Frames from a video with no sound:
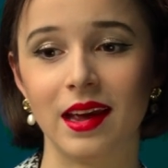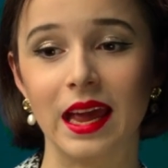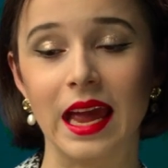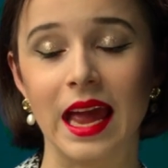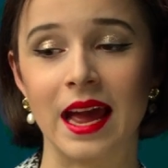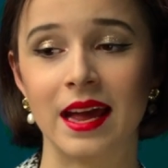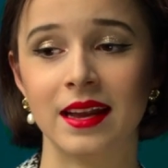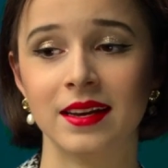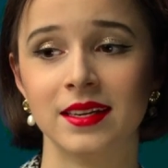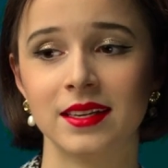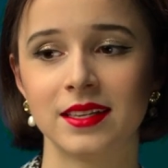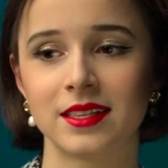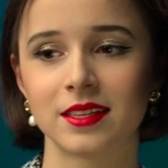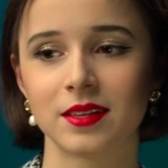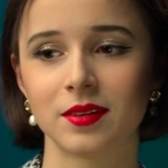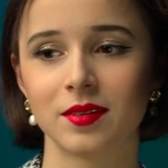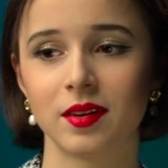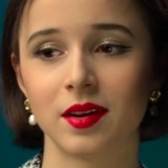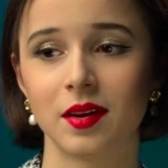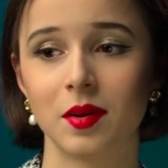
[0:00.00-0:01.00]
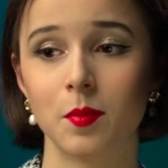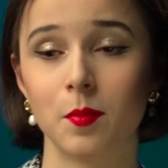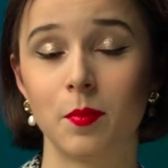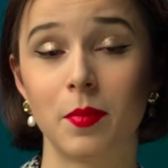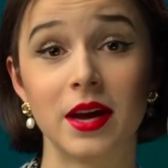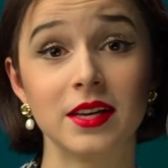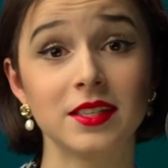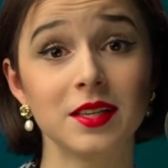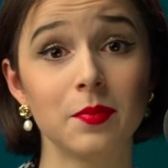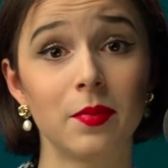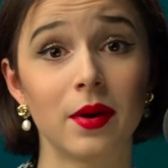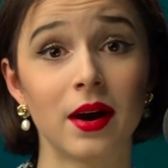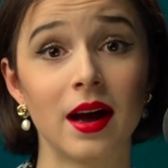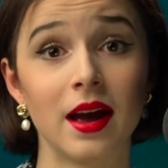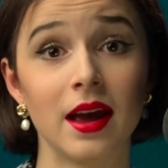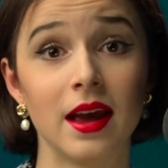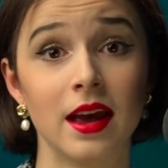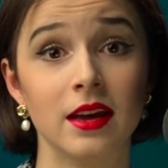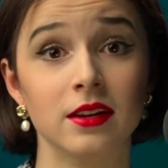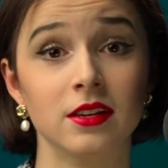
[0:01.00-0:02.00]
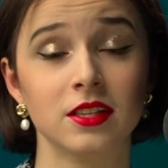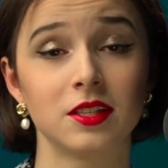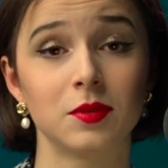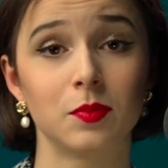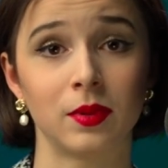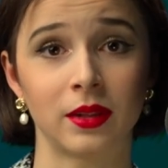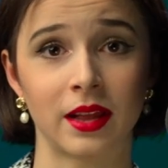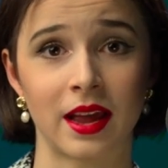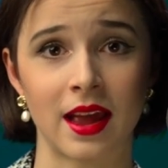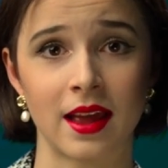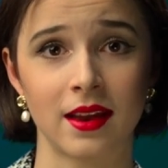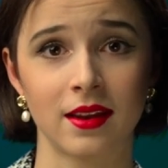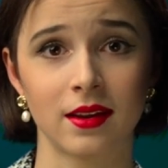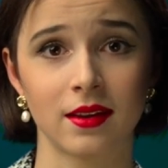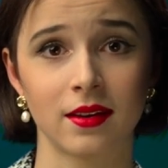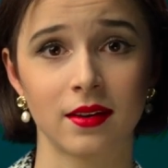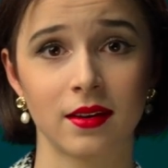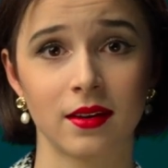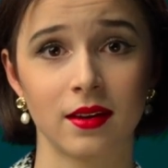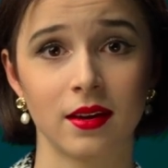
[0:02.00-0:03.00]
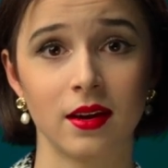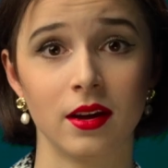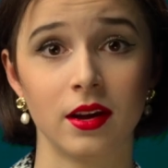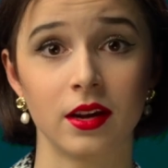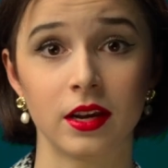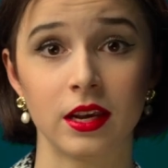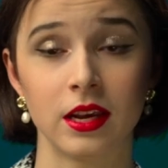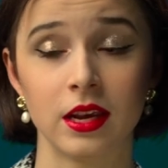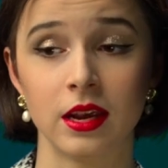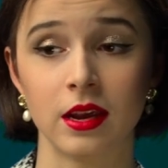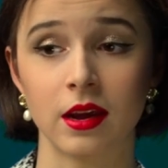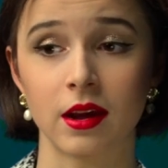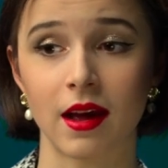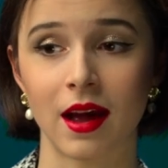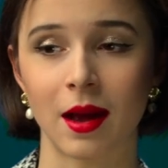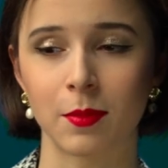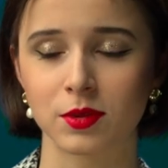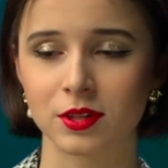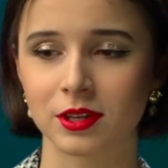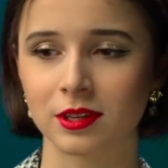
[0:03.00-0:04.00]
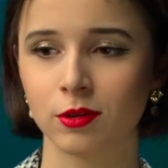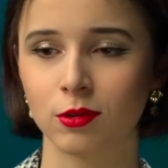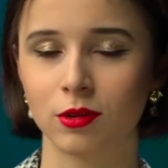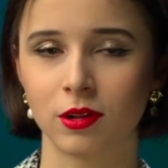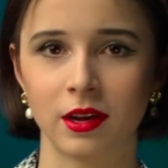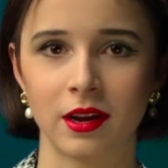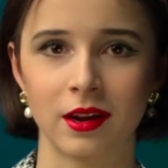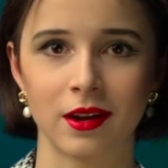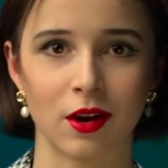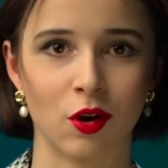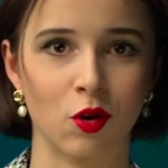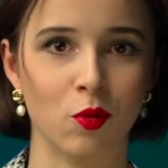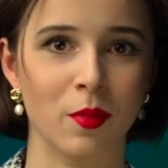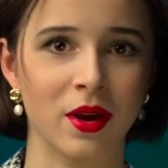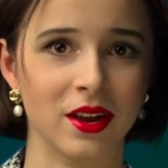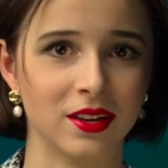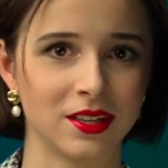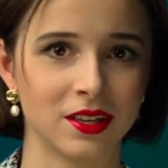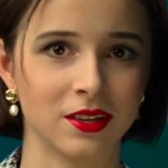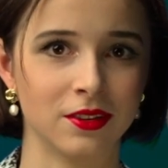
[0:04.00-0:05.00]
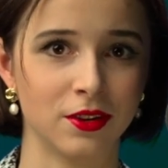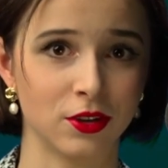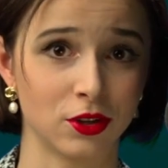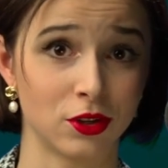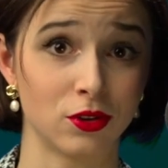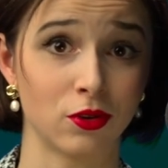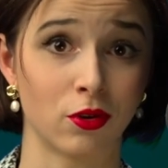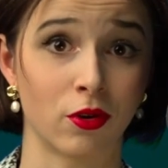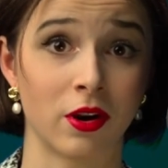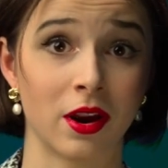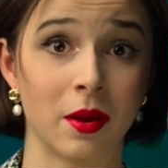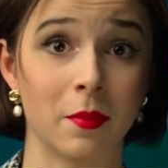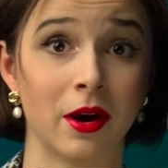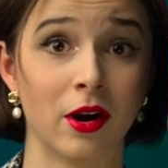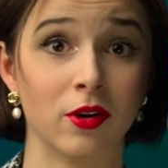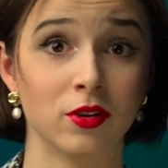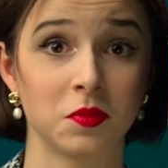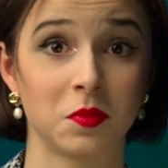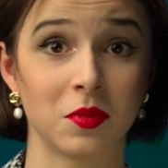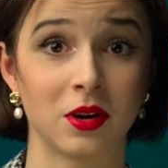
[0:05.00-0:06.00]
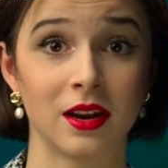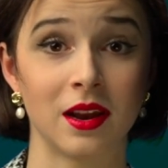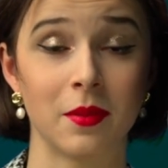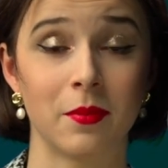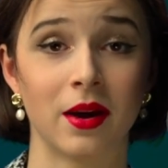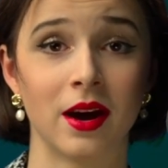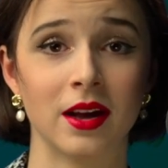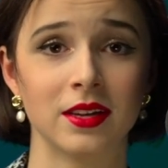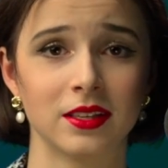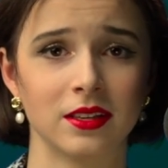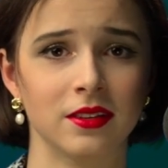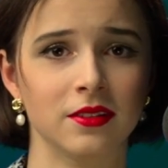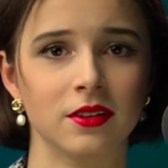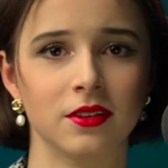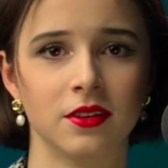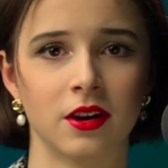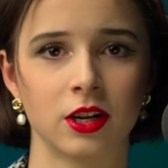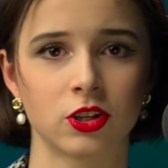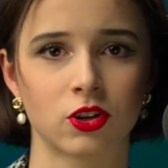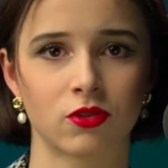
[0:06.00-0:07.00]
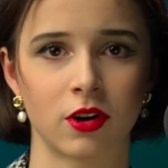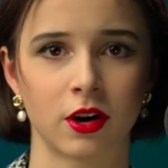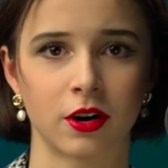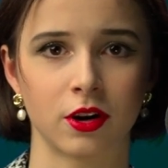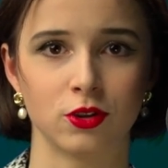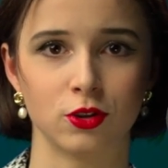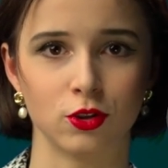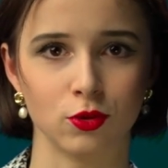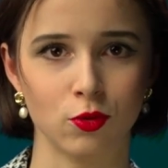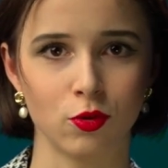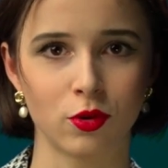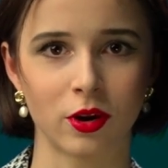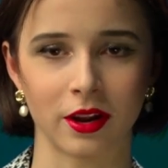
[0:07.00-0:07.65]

And Petipa had his plan. He absolutely omitted the story about Pirlipat and the Nutcracker Took